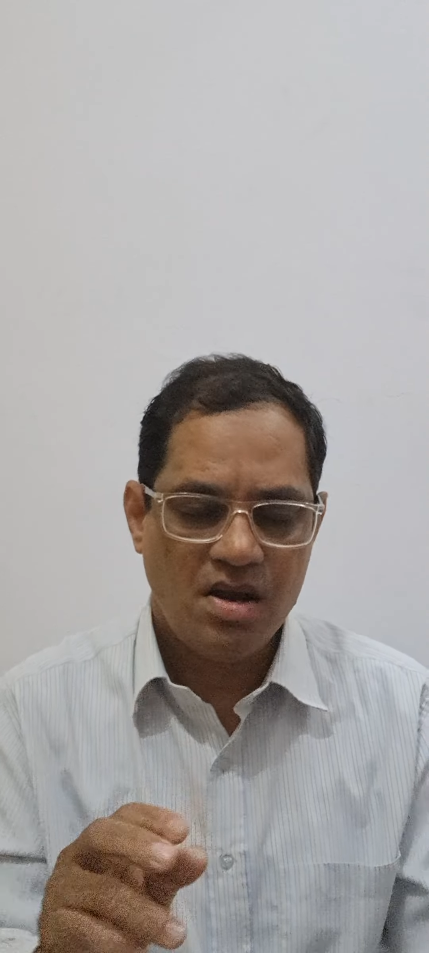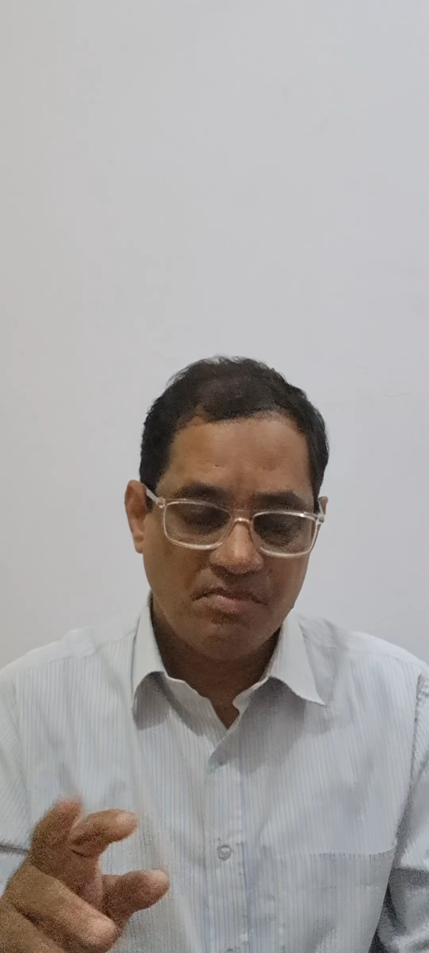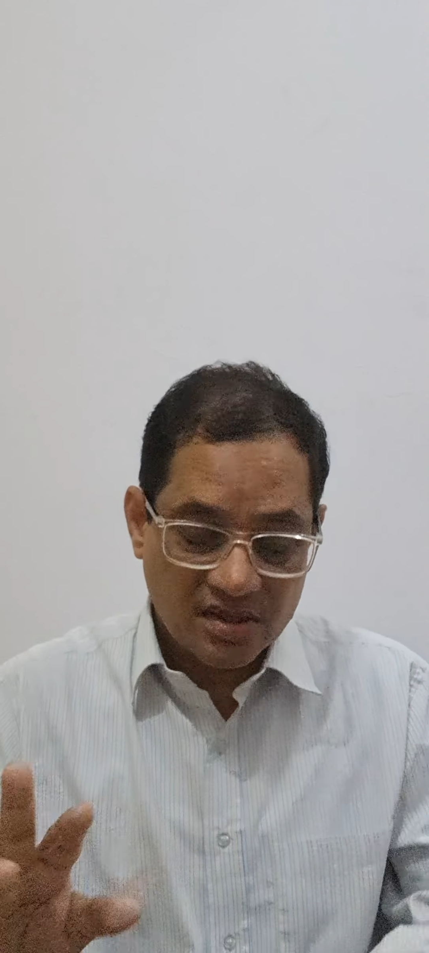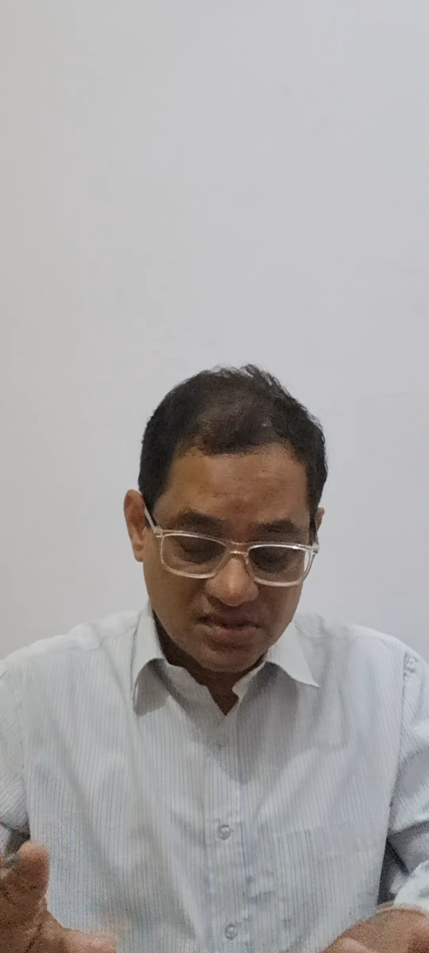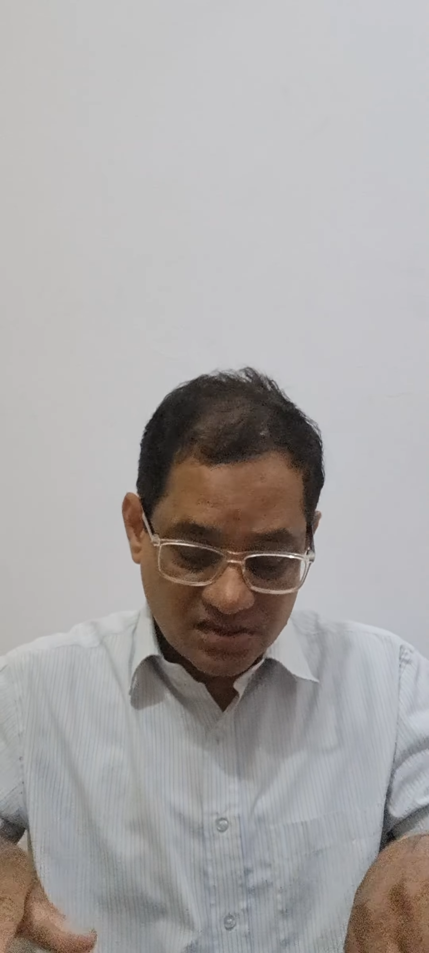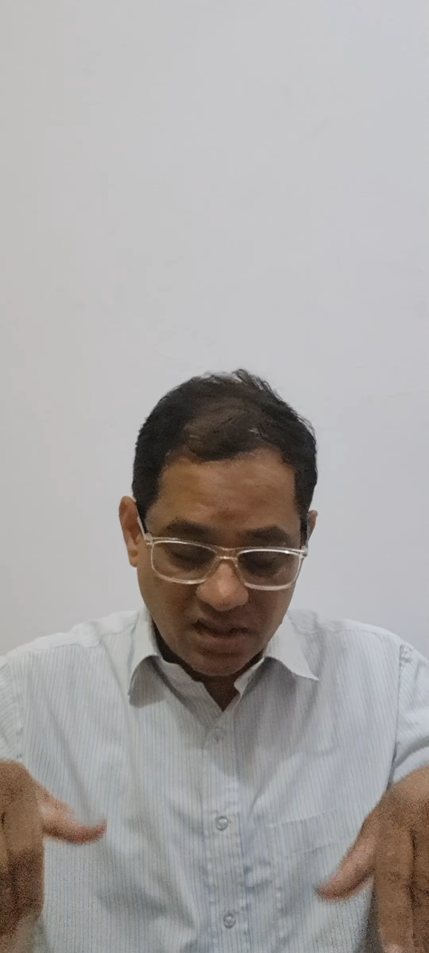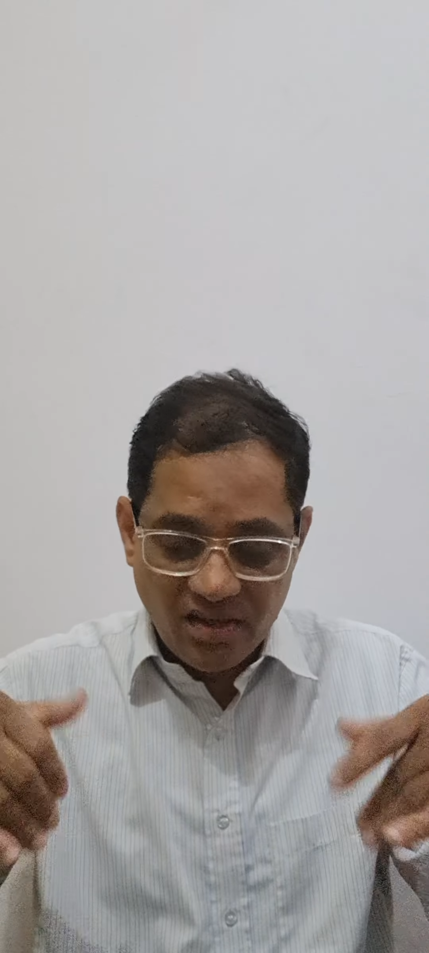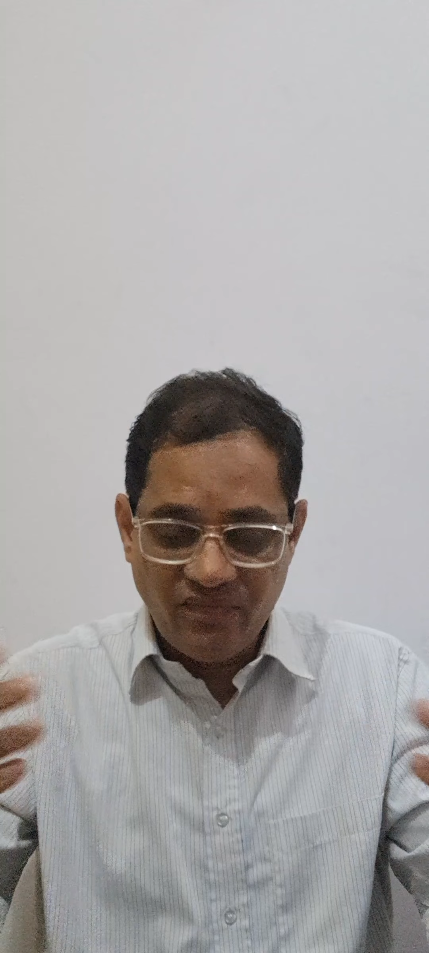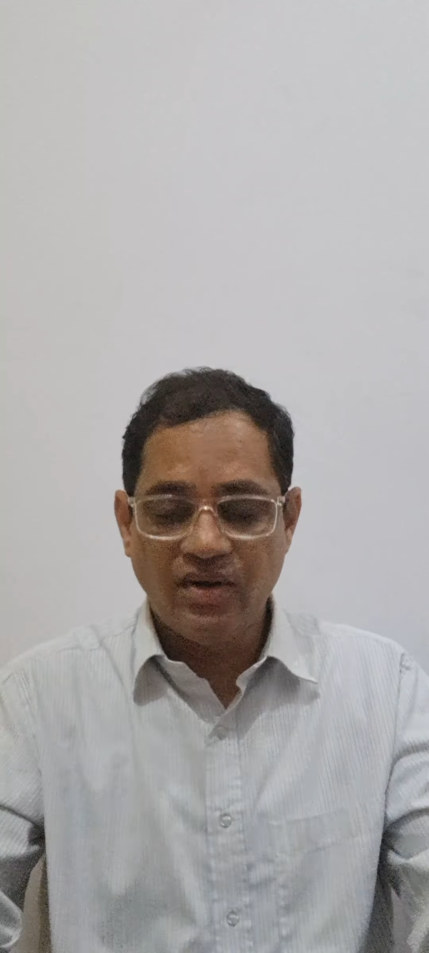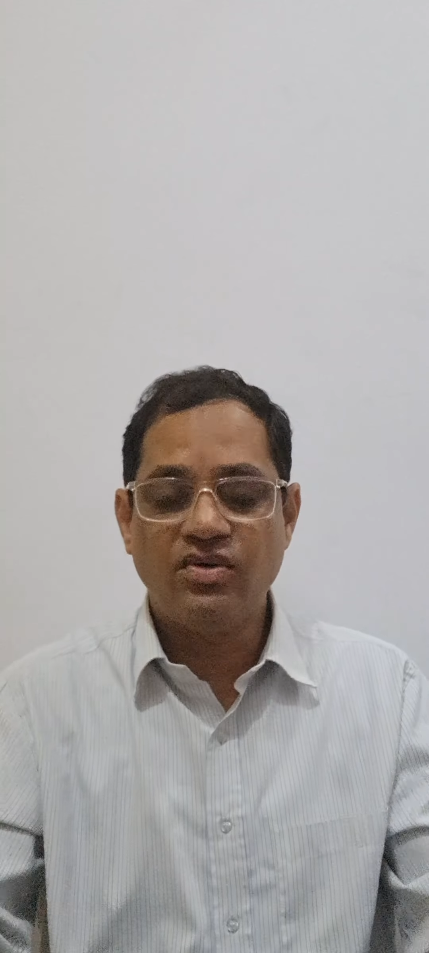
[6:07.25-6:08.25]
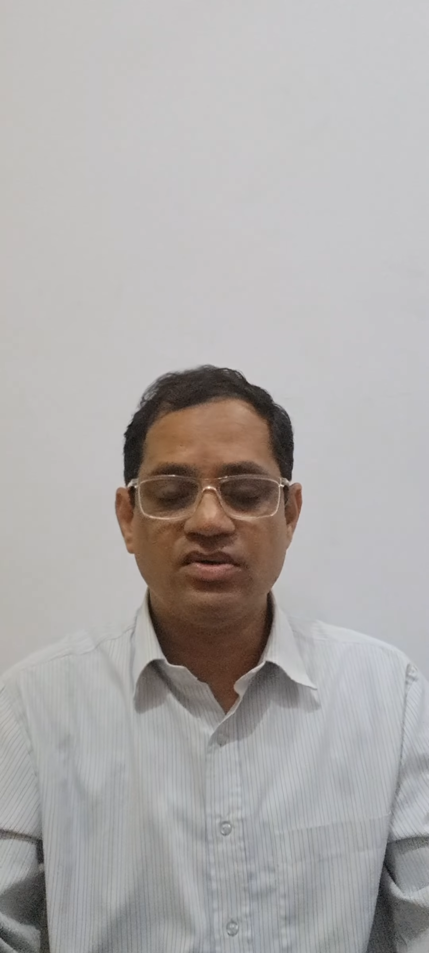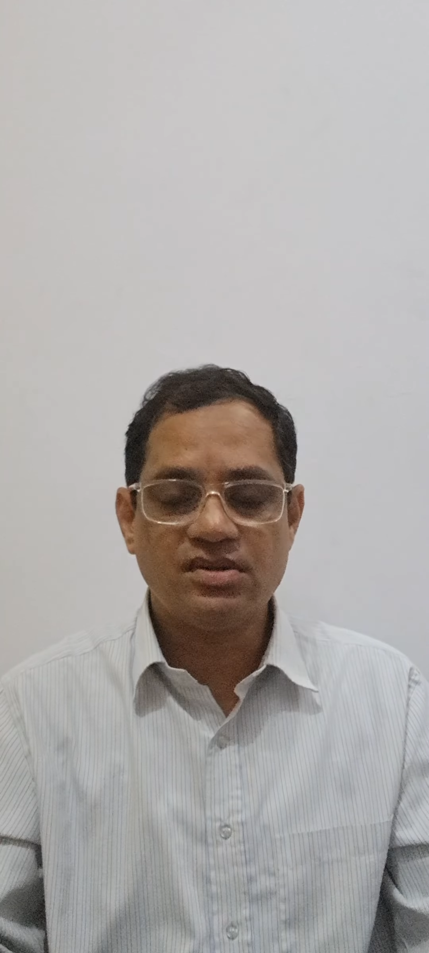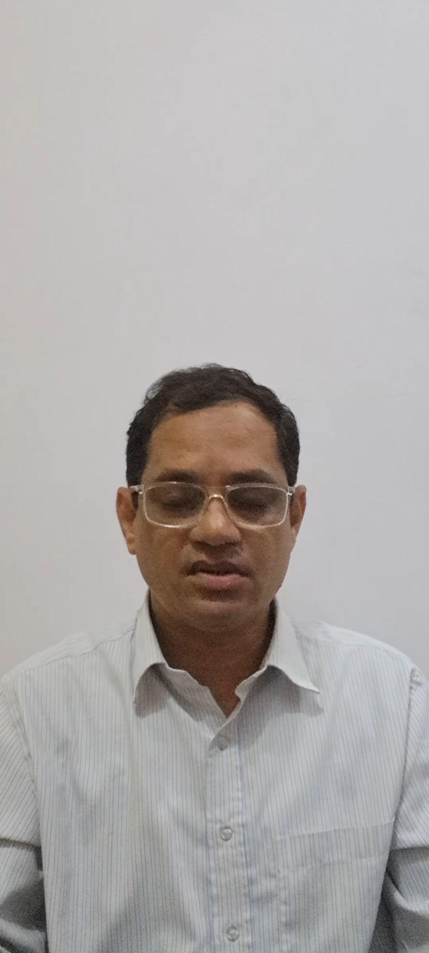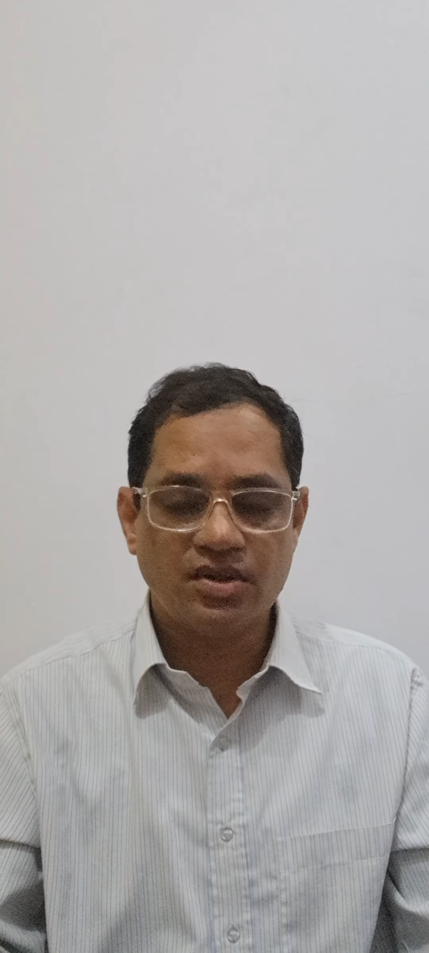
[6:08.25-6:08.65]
But still he went on